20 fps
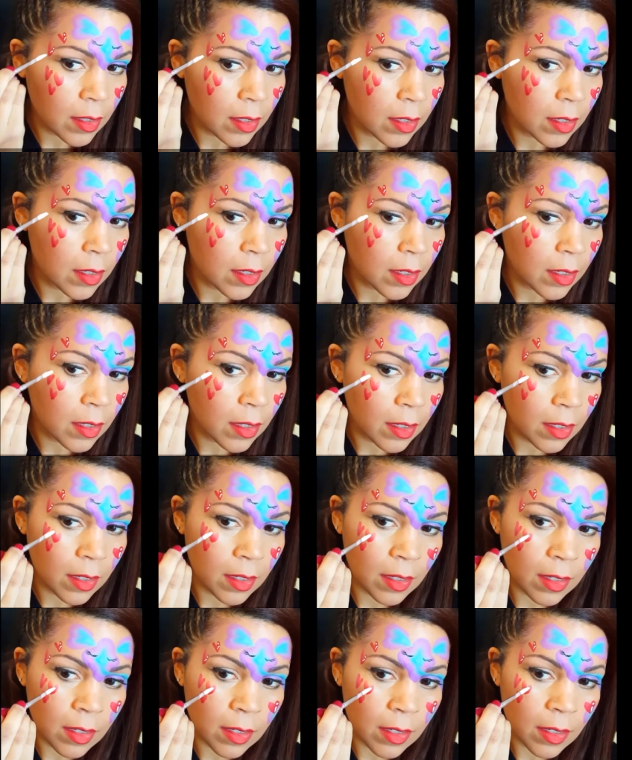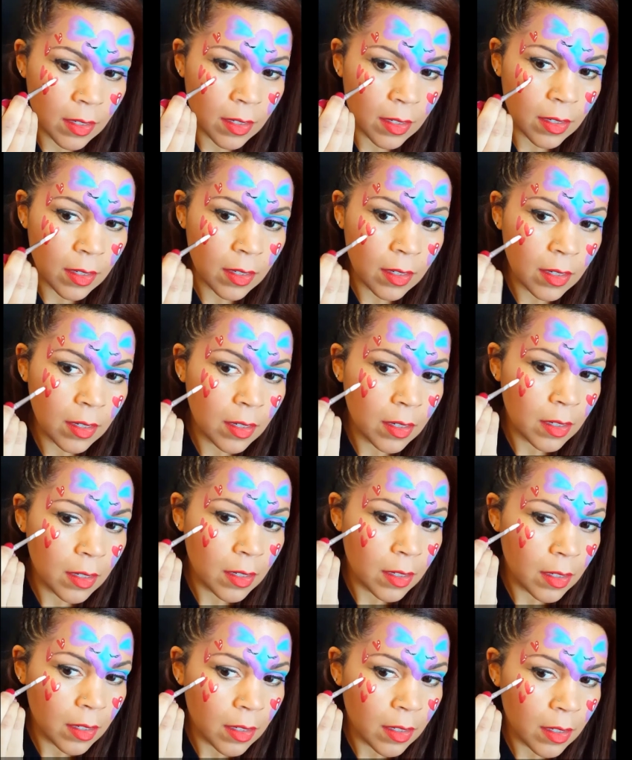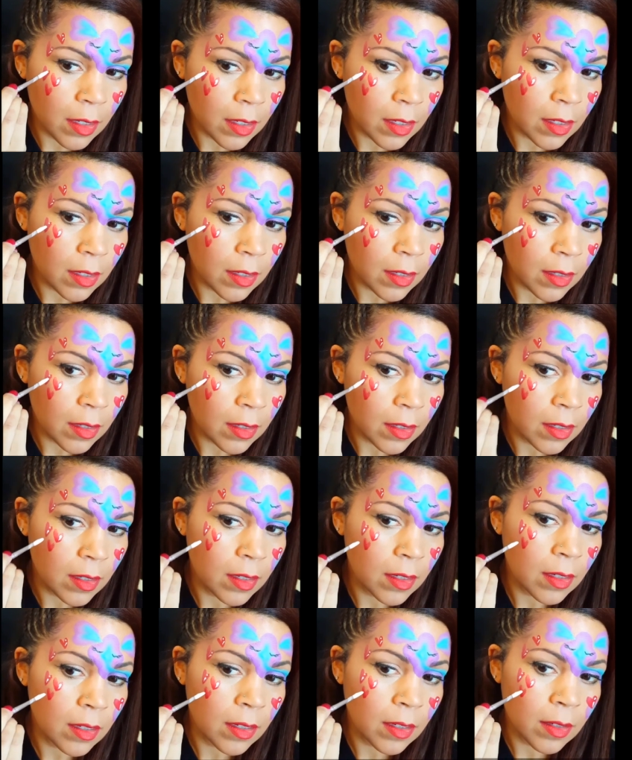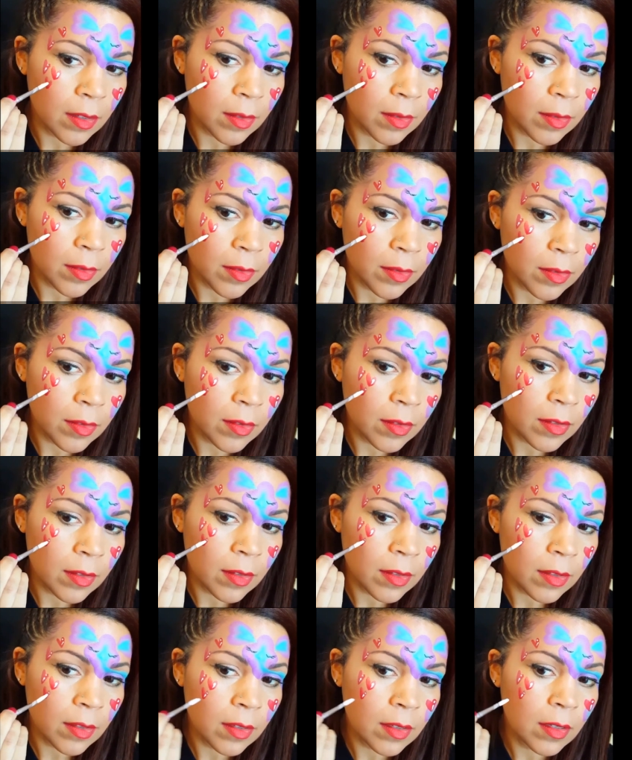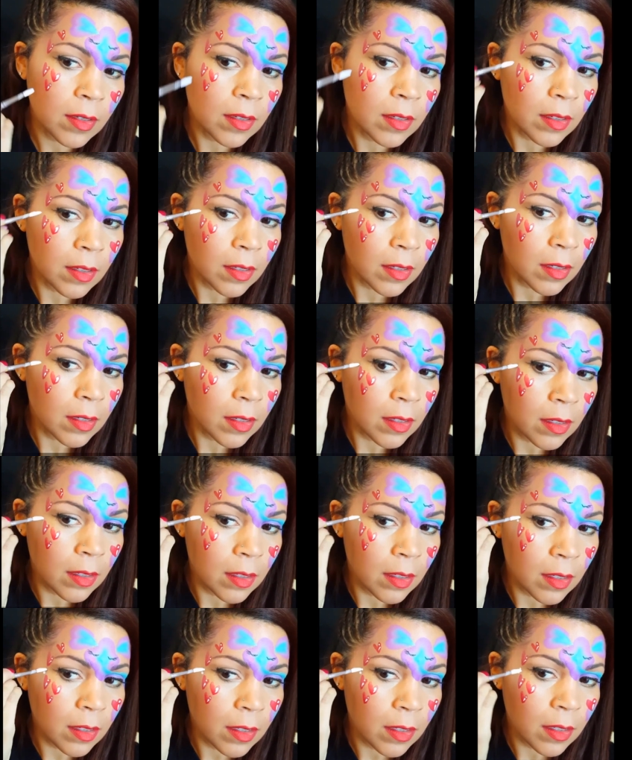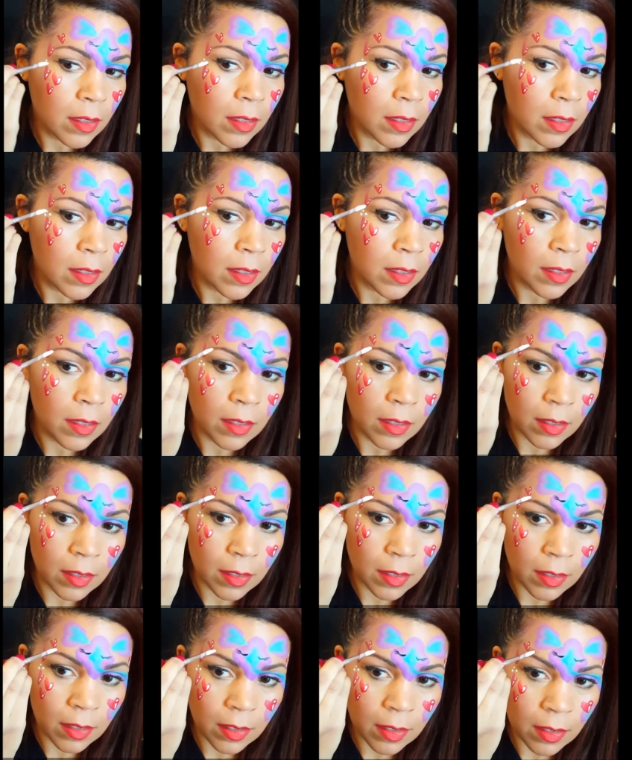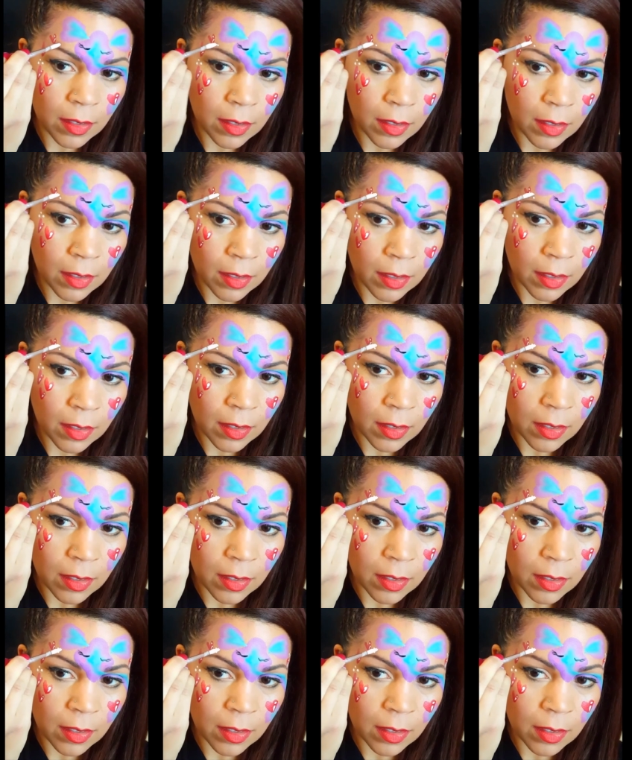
Nobody speaks.